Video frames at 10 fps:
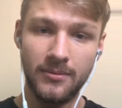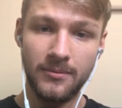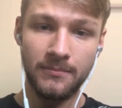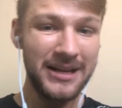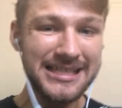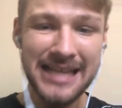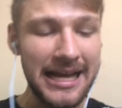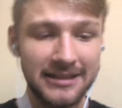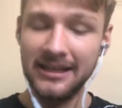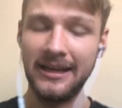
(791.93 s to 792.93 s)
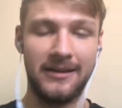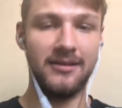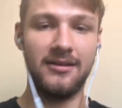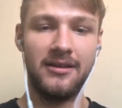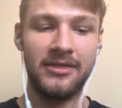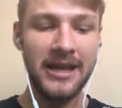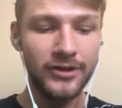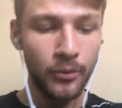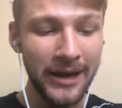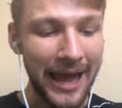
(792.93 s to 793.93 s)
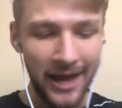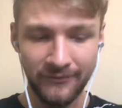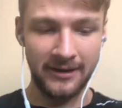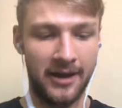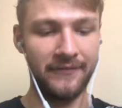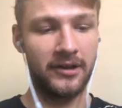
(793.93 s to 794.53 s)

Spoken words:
Because that's it. That's all we have in life,